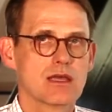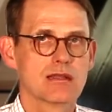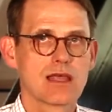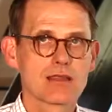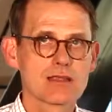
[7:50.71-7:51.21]

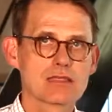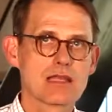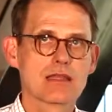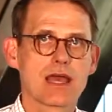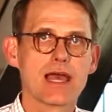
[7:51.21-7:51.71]
and that is
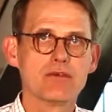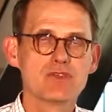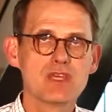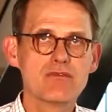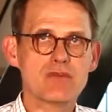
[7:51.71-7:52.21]
that I have
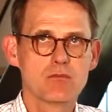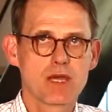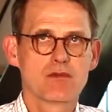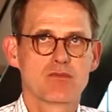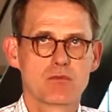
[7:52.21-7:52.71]
given
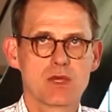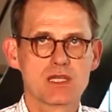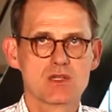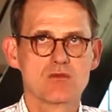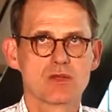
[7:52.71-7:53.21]
my information